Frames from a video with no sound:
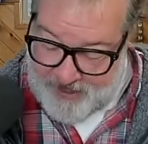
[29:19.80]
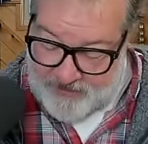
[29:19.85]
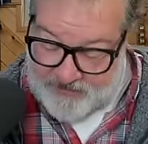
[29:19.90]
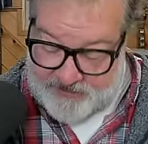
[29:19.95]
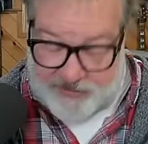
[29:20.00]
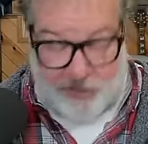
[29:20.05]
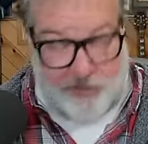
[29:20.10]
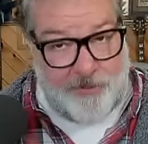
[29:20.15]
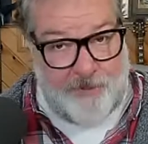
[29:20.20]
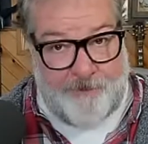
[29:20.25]

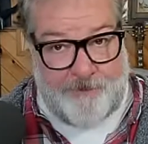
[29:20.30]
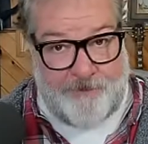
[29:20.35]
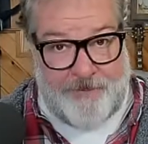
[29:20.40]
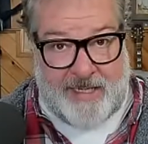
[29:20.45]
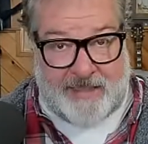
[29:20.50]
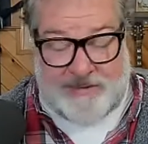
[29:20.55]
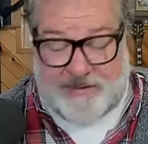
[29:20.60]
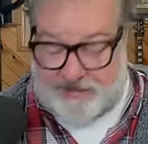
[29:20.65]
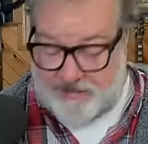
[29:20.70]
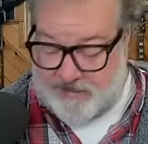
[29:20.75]
So
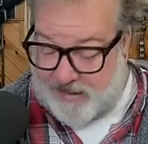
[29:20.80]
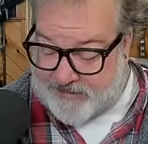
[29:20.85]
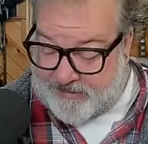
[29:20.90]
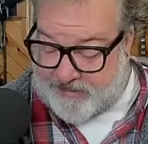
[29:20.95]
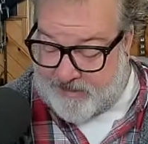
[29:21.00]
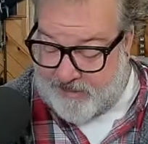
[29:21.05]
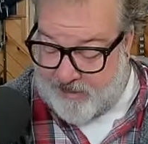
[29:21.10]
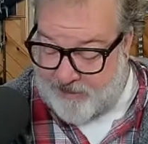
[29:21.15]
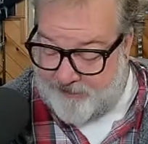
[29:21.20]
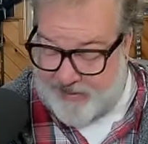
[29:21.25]
that's
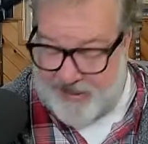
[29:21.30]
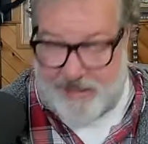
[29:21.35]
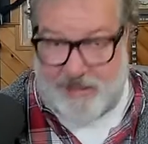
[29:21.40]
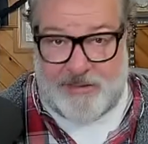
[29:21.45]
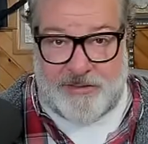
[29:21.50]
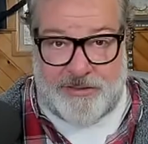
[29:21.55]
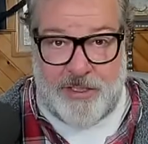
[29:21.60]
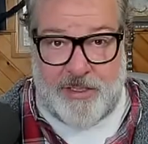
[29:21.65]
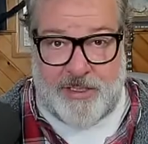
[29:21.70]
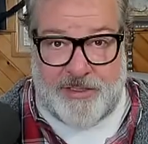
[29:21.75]
a
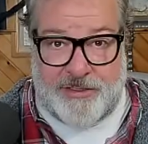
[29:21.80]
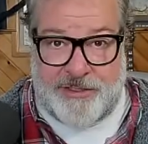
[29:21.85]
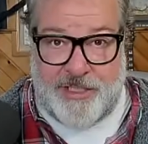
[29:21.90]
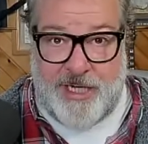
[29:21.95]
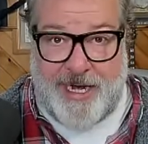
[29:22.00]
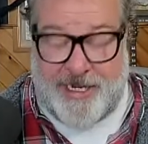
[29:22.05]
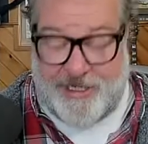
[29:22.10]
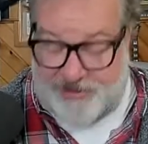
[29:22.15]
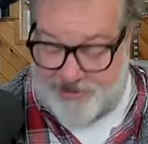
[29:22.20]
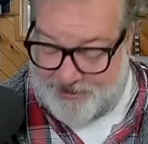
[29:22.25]
big chunk of
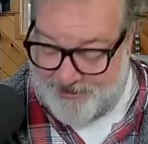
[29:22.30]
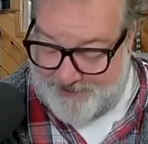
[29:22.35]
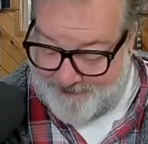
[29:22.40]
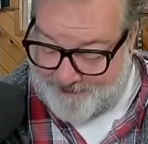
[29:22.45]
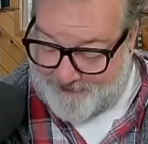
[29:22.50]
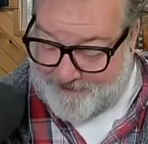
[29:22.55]
change.